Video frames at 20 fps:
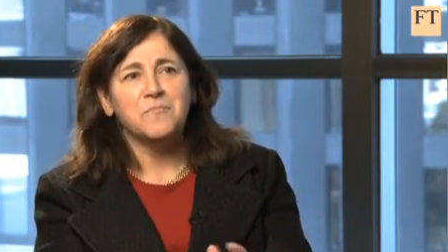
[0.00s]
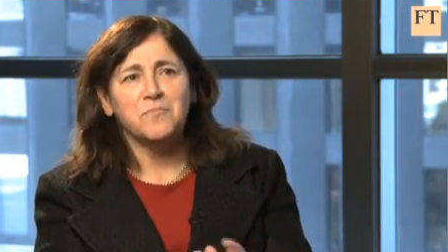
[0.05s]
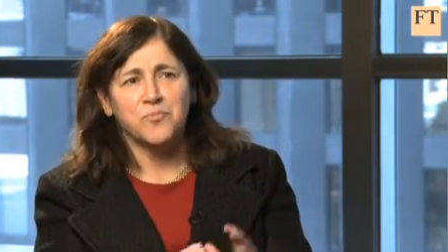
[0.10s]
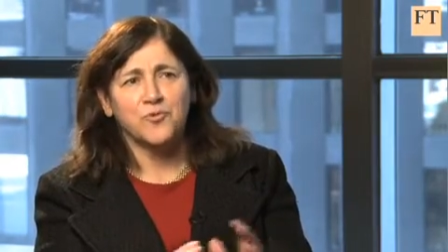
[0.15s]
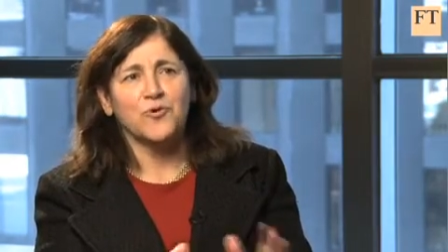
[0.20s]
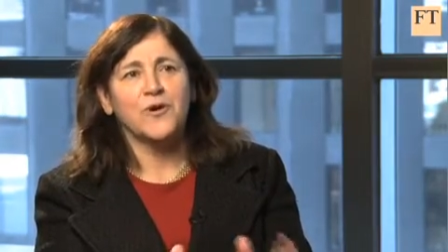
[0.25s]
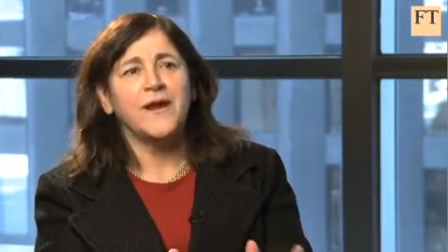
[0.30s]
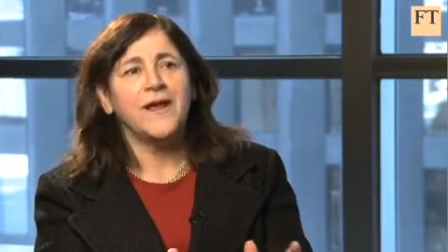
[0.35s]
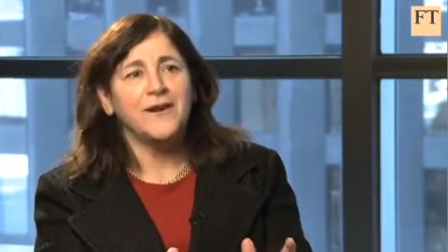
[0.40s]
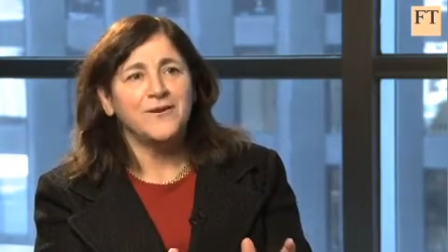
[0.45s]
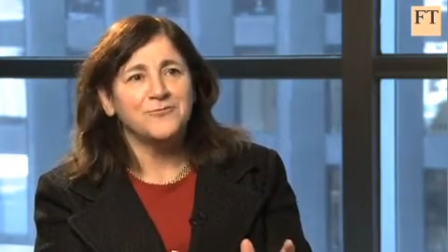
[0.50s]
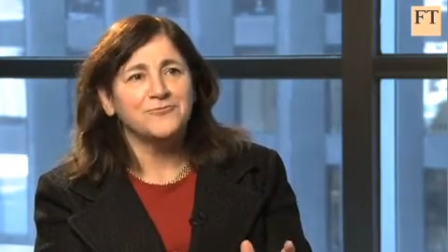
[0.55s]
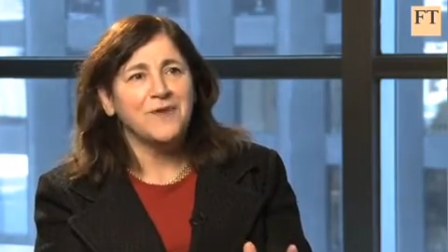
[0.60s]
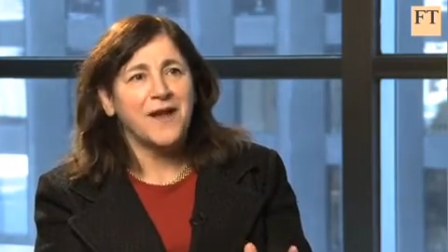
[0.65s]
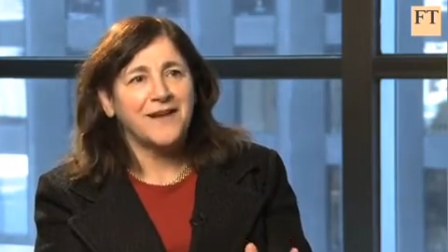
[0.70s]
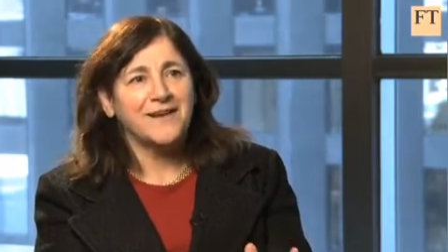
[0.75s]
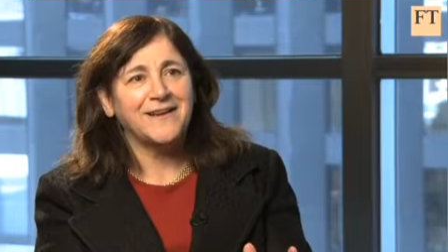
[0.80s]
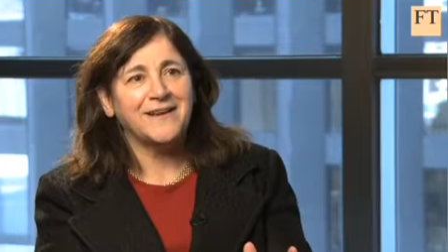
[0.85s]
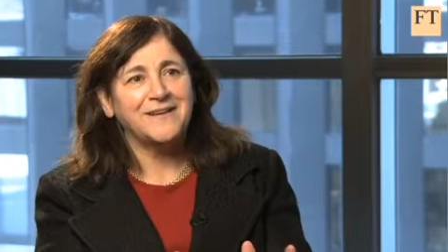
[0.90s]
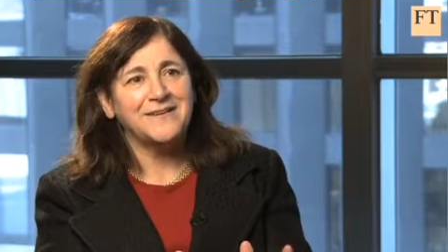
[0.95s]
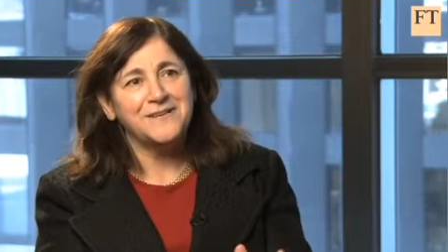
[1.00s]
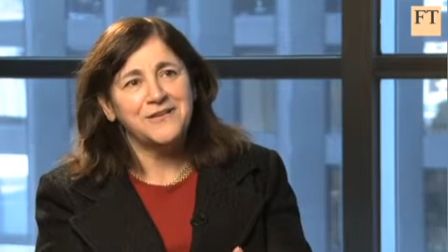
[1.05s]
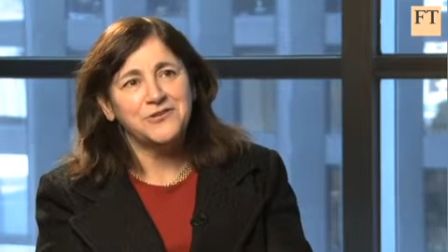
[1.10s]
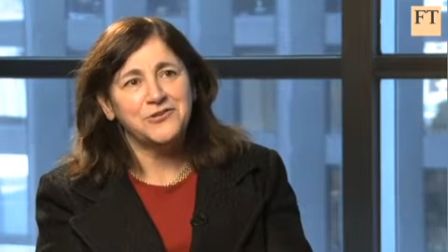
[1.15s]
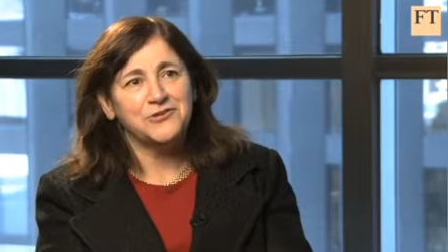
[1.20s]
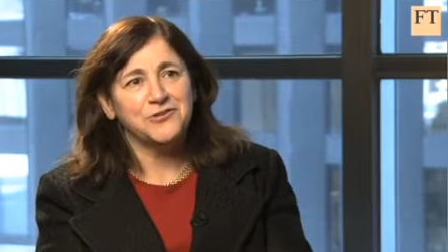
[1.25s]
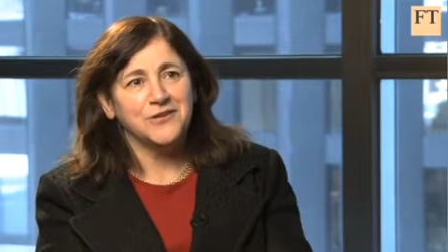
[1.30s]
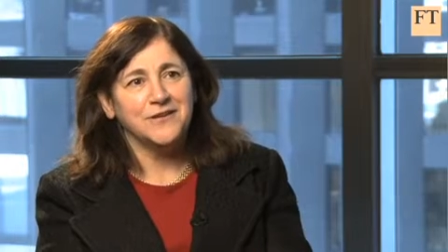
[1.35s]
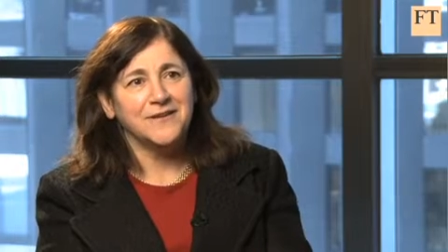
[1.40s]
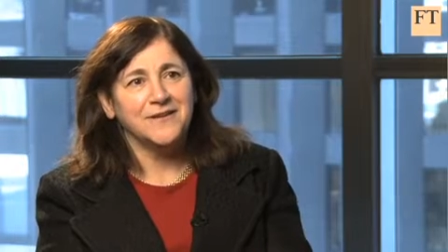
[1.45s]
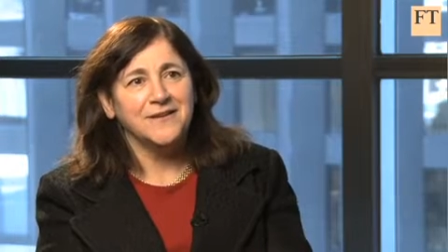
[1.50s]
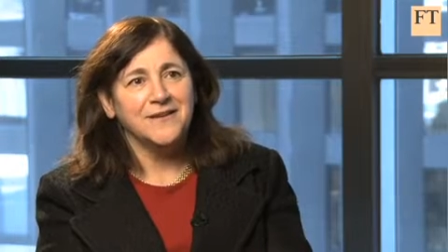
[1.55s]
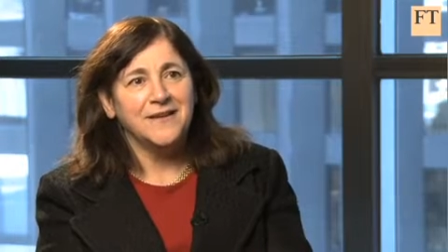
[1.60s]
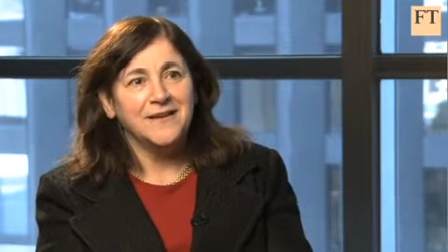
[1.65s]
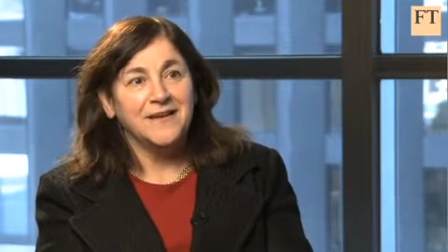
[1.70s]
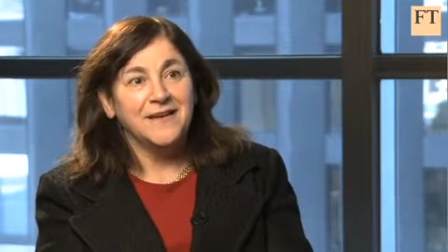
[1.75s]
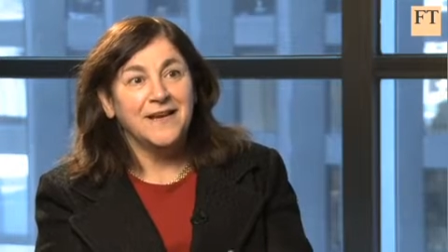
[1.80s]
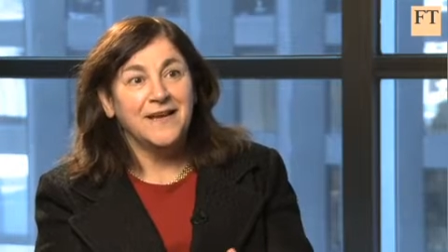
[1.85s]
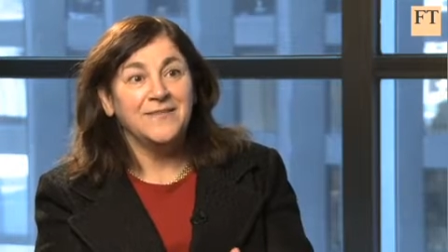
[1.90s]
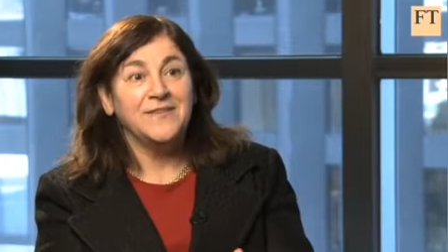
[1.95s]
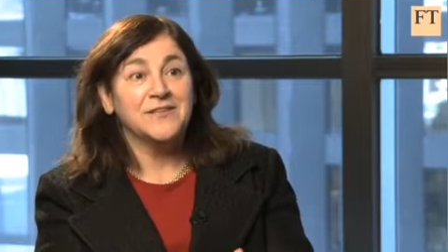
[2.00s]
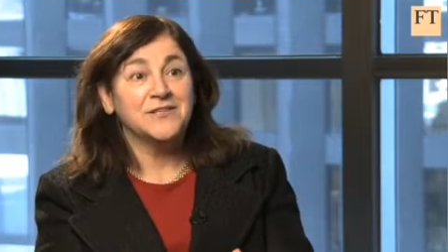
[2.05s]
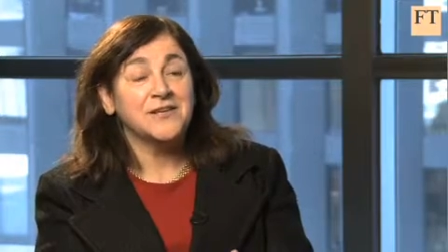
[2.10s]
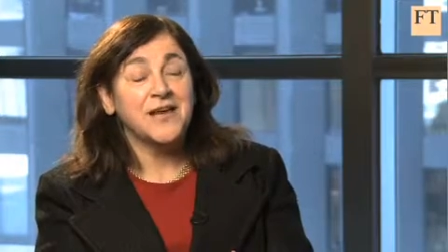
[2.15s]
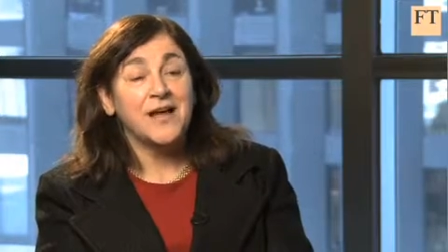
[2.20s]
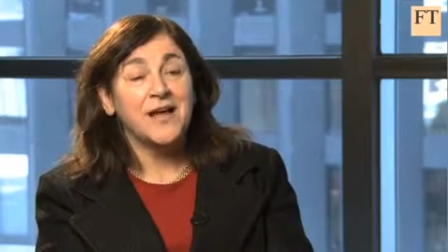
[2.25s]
brand recognition in this